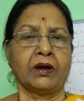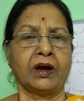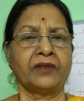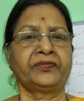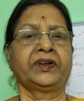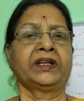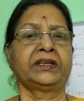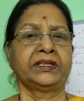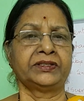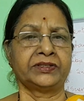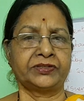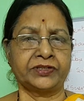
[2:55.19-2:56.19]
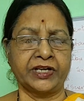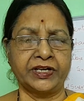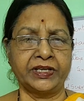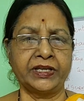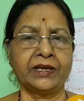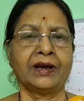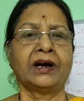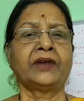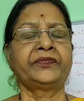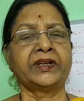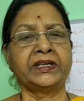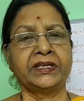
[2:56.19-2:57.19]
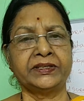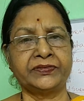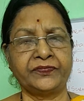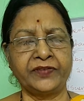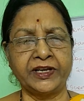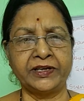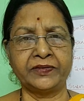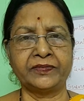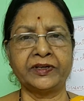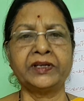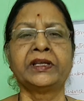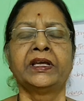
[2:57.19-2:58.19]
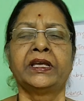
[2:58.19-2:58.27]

After his study, after his field work,